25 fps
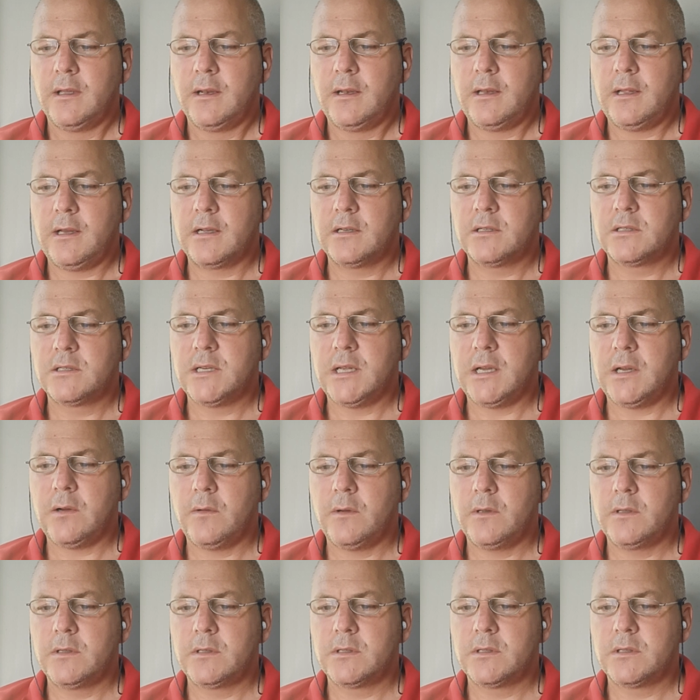like
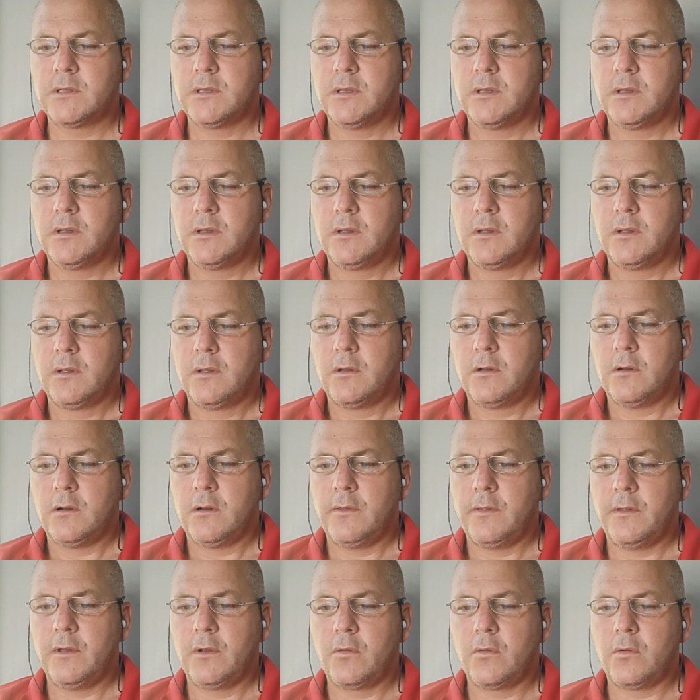showers
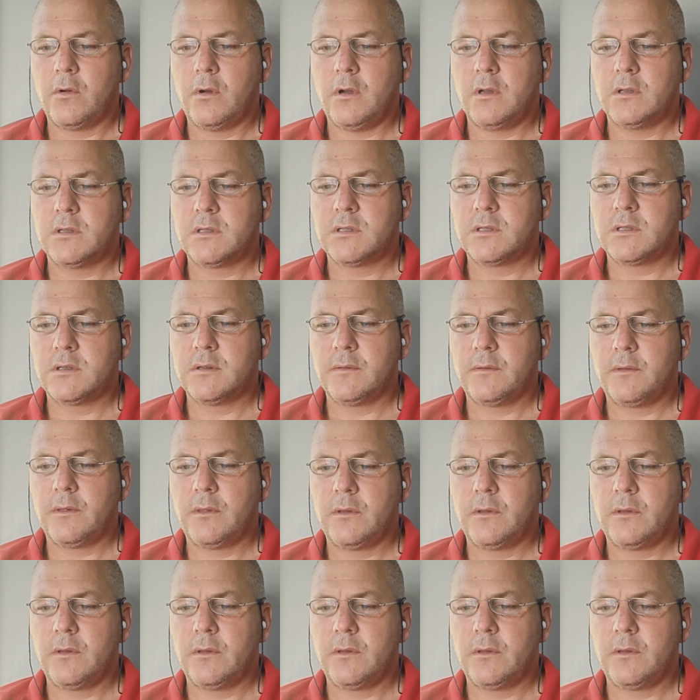on the grass,